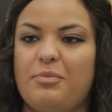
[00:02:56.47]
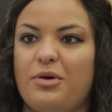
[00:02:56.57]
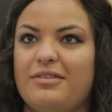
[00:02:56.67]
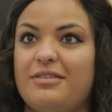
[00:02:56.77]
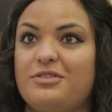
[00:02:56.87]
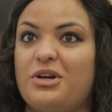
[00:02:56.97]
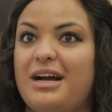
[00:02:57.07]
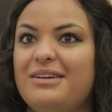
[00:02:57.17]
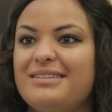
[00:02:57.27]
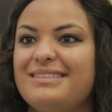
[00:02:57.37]
importance of
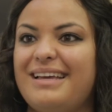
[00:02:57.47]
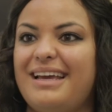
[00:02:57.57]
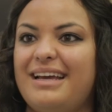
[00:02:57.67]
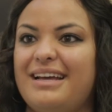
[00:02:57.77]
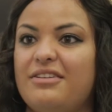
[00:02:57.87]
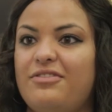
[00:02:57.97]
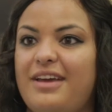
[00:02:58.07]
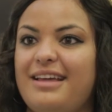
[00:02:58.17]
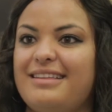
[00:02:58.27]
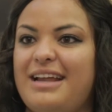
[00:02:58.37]
trials and
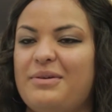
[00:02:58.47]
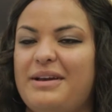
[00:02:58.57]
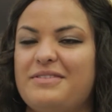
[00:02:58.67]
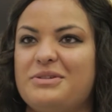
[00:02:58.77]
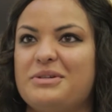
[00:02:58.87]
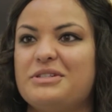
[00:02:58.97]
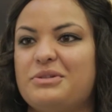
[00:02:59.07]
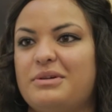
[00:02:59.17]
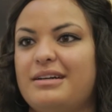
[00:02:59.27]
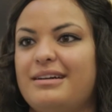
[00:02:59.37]
faith and how we have to
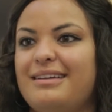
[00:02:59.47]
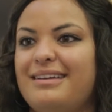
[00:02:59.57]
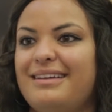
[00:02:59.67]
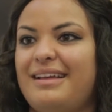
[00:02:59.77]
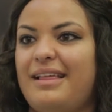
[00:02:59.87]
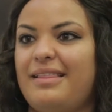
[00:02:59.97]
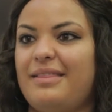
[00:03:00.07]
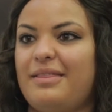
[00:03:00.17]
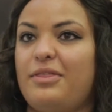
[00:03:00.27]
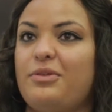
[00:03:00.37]
endure
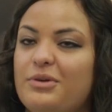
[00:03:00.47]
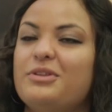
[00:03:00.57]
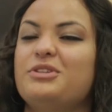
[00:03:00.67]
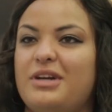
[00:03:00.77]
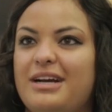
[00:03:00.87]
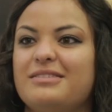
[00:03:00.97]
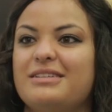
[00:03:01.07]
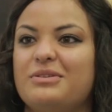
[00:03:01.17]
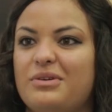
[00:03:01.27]
through the trials in